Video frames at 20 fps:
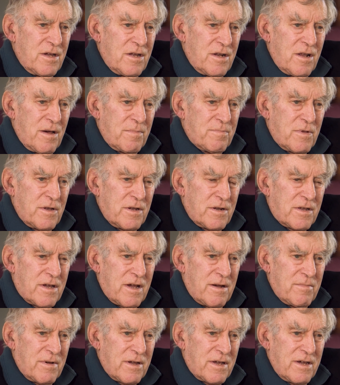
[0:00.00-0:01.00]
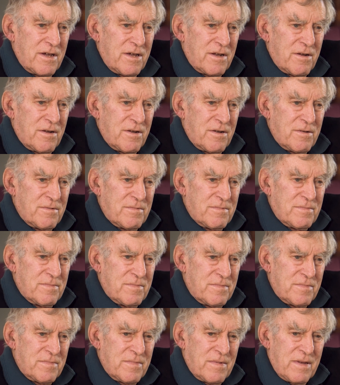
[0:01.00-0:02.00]
And up they'd come again.
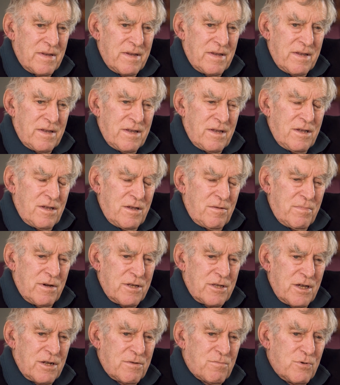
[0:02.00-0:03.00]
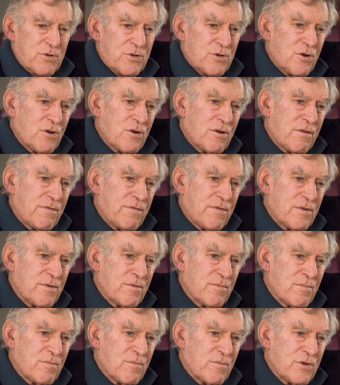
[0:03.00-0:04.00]
But that was life,
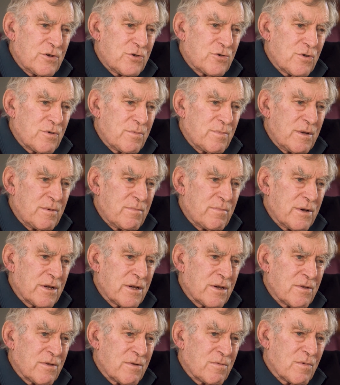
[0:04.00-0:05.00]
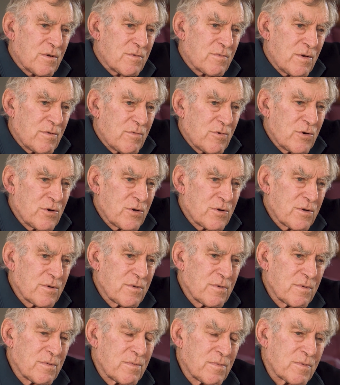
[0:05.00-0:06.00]
and we should have been bigger than what we were
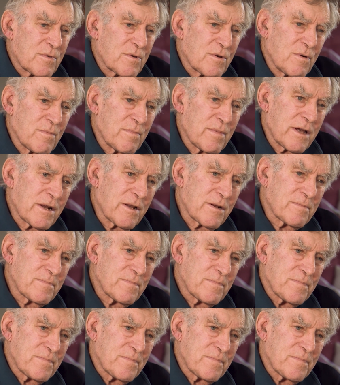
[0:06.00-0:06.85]
to combat it.